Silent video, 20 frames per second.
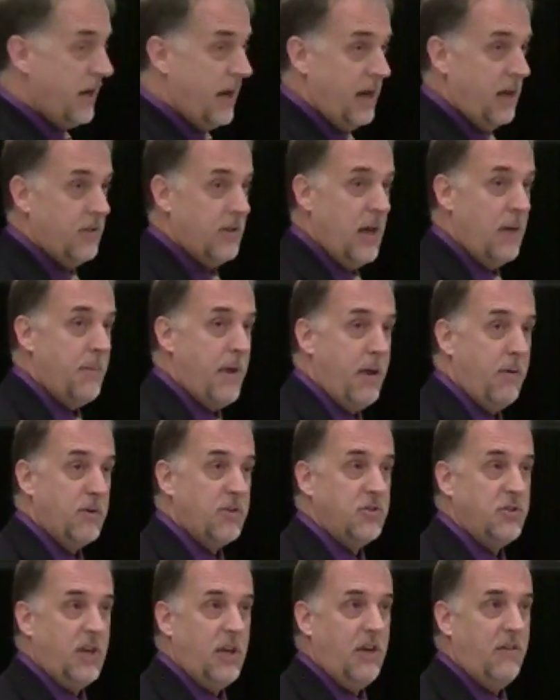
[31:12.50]
they may
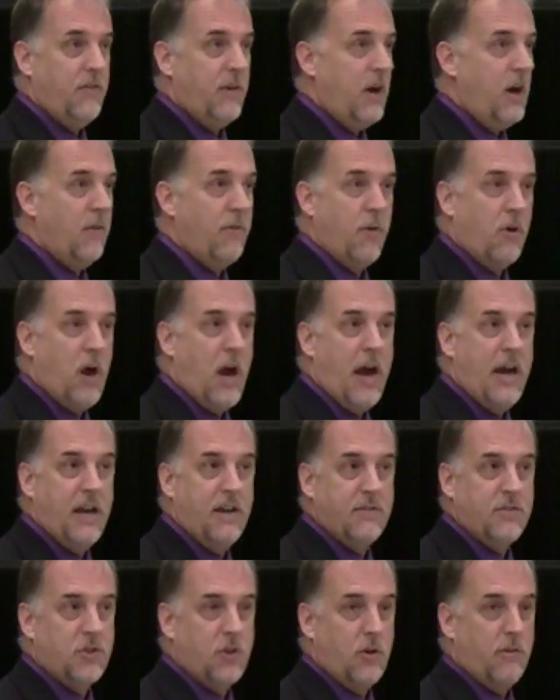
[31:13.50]
receive a variety
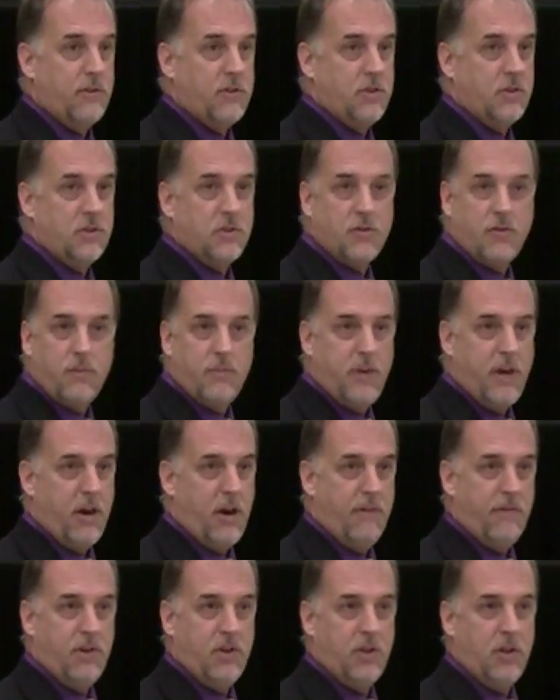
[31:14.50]
of services from there,
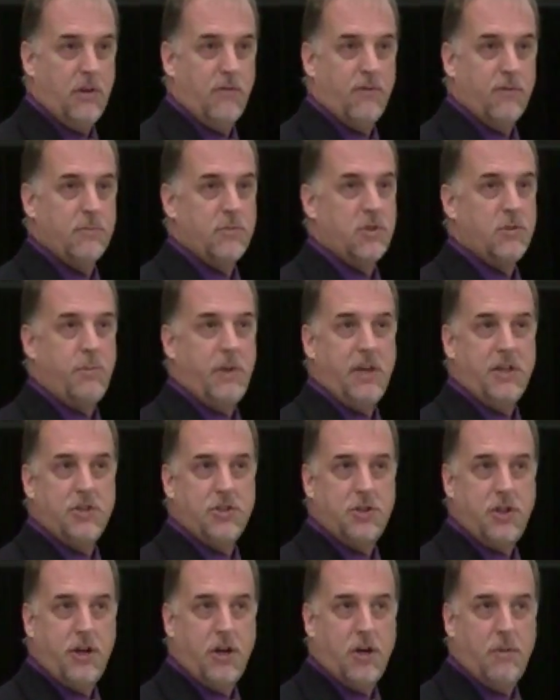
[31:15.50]
everything from speech
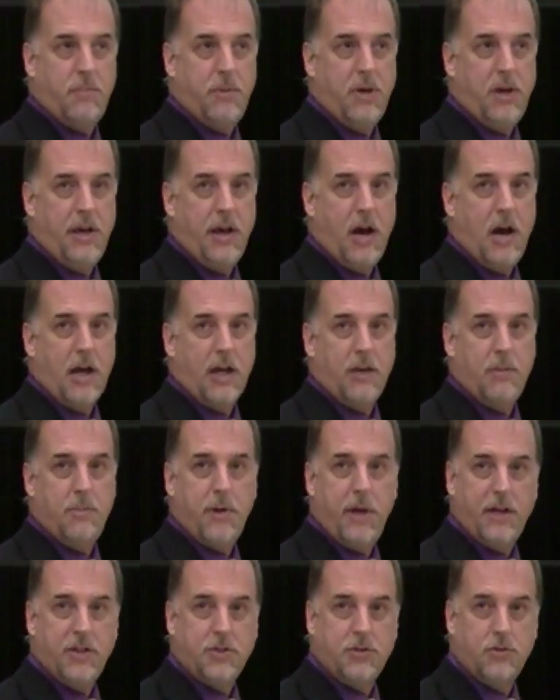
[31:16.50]
therapy,
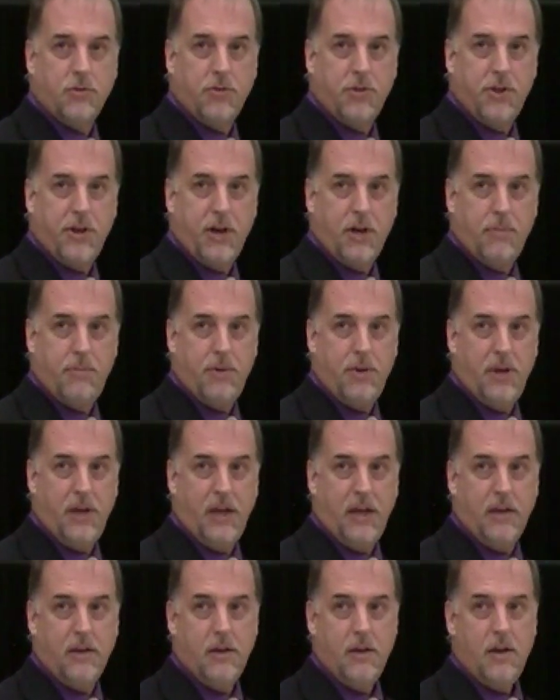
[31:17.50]
occupational
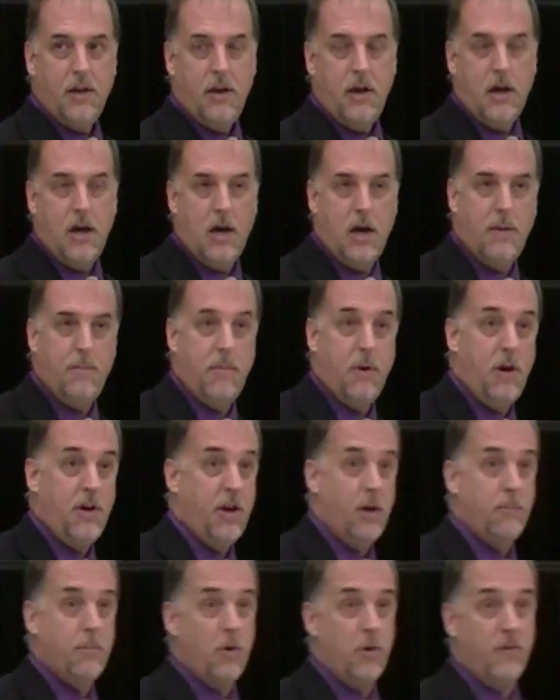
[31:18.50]
therapy,
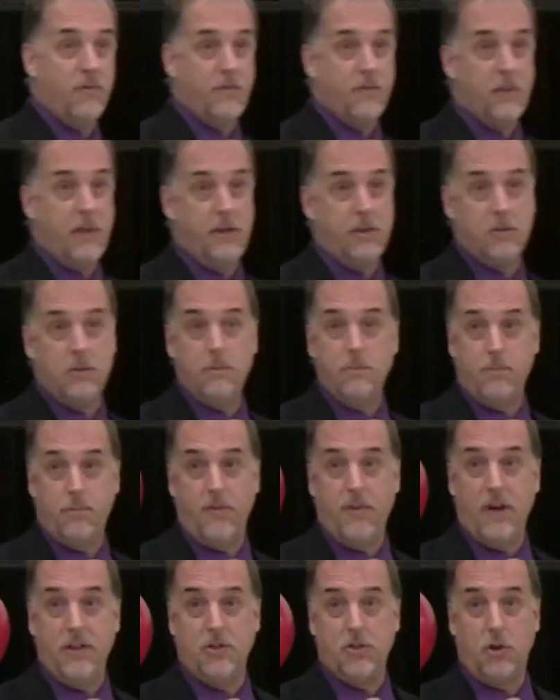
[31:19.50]
they
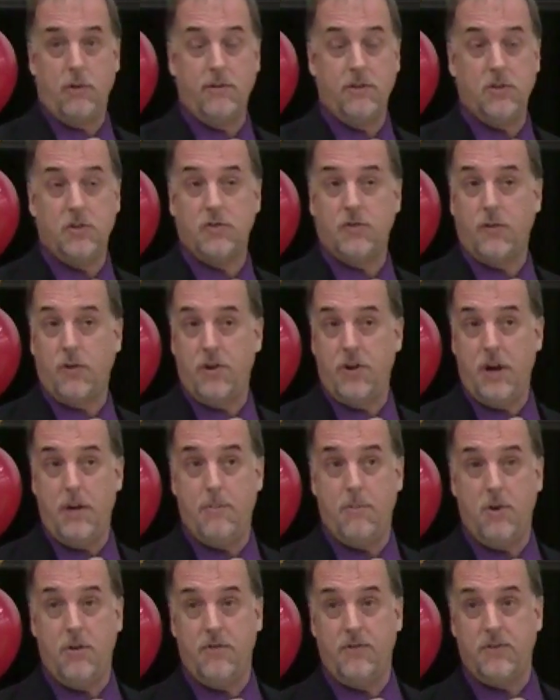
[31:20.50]
provide services for a
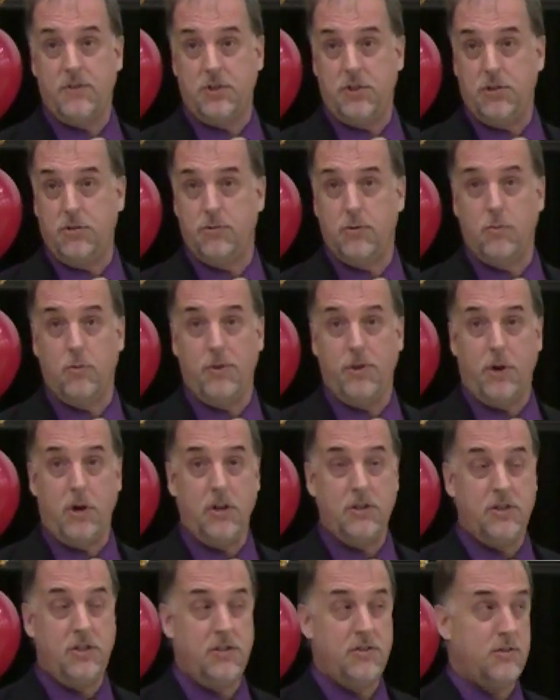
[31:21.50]
number of children with
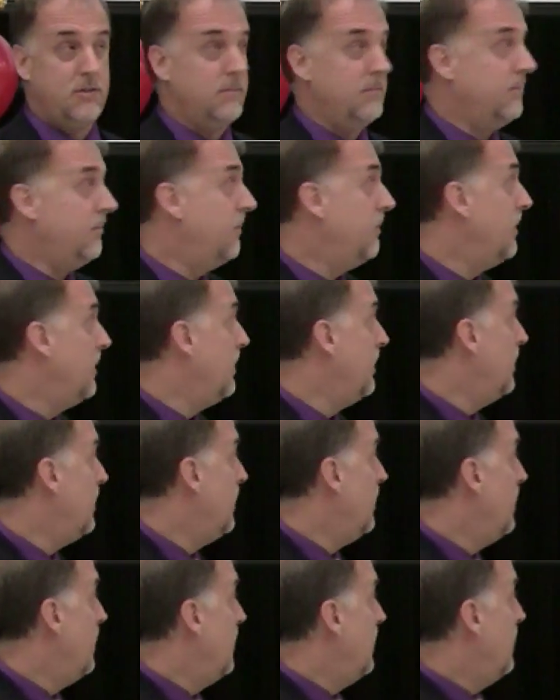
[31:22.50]
autism.
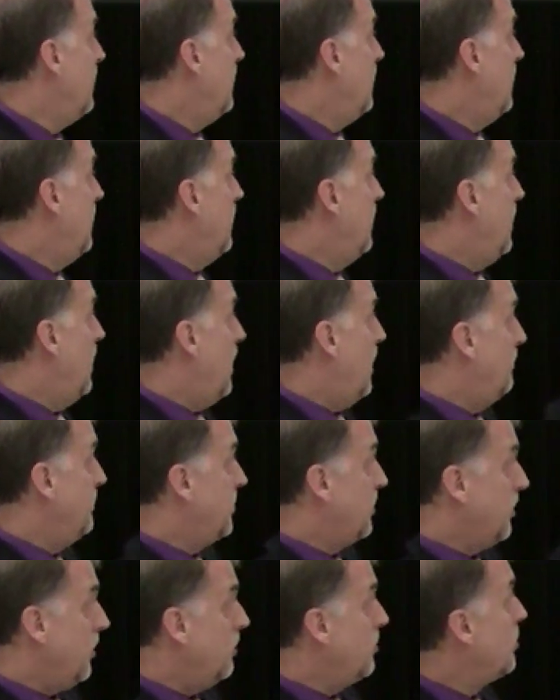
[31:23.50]

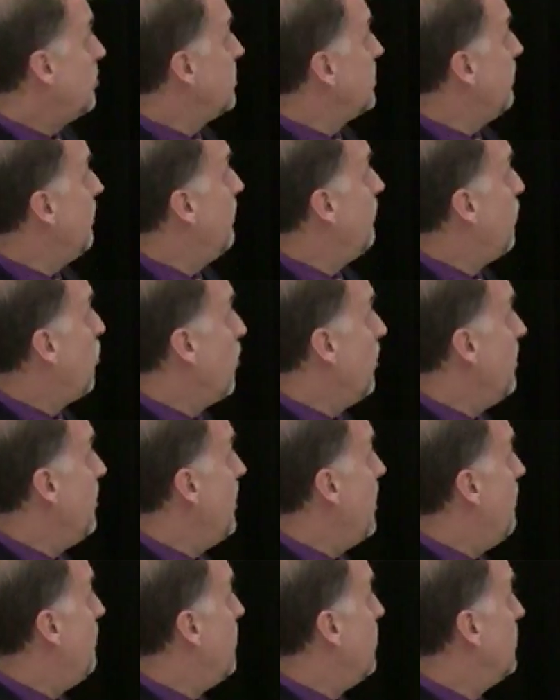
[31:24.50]
So those are some important
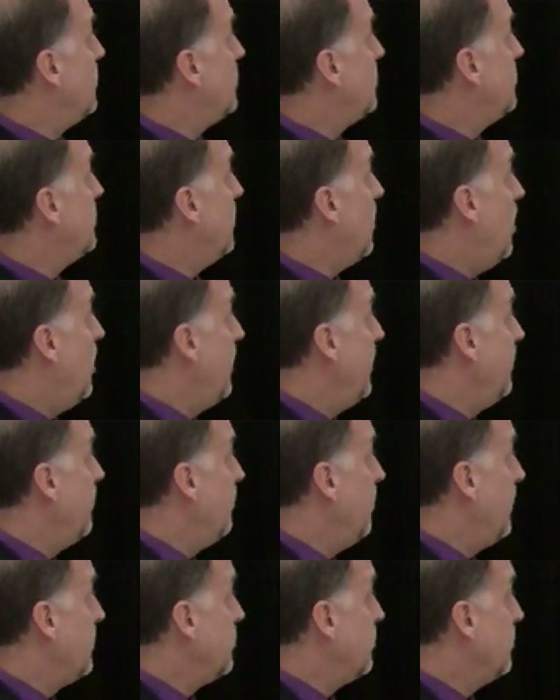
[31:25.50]
numbers on
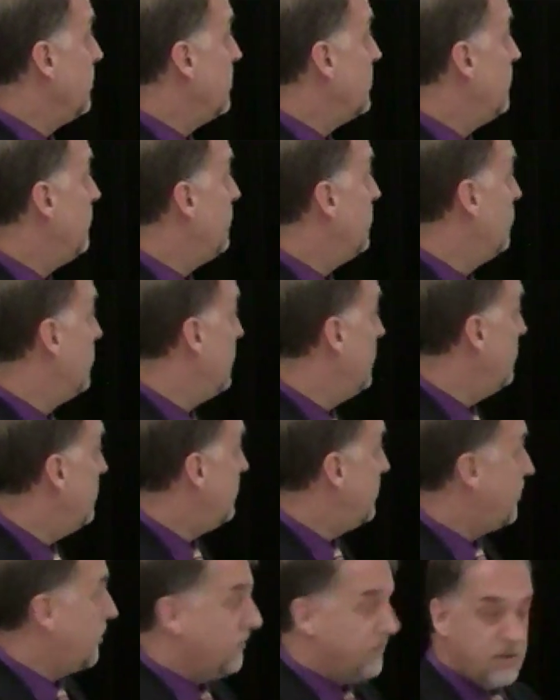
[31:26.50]
intellectual disabilities
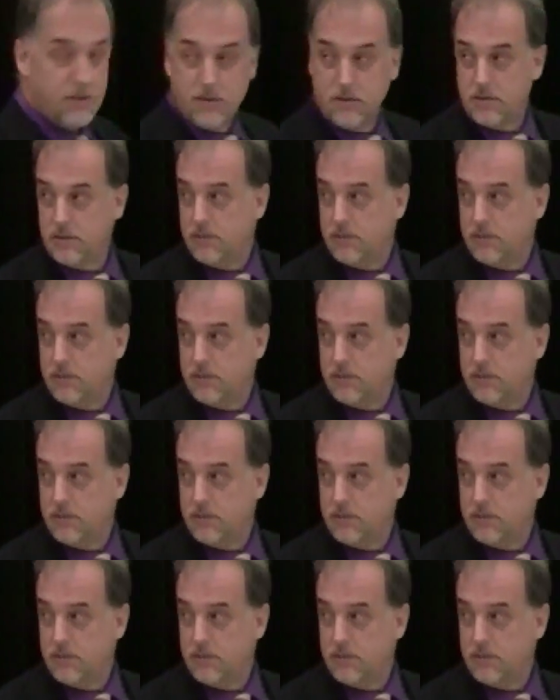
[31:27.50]
services.